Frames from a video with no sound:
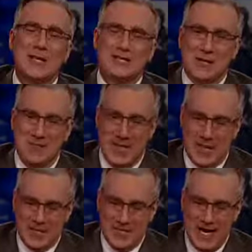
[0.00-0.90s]
something
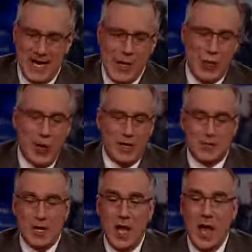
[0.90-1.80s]
else, and it
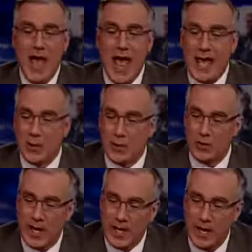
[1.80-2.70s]
was... And there
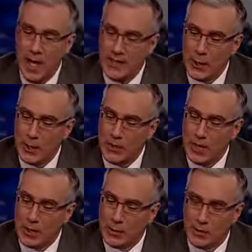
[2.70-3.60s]
were
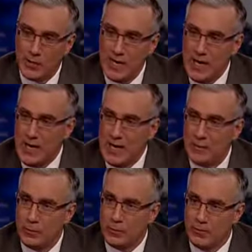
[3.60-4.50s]
like three
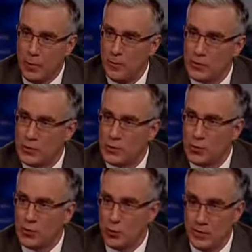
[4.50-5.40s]
performances were
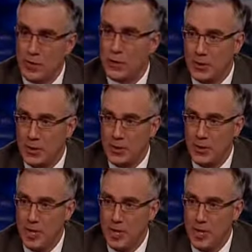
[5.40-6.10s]
really good,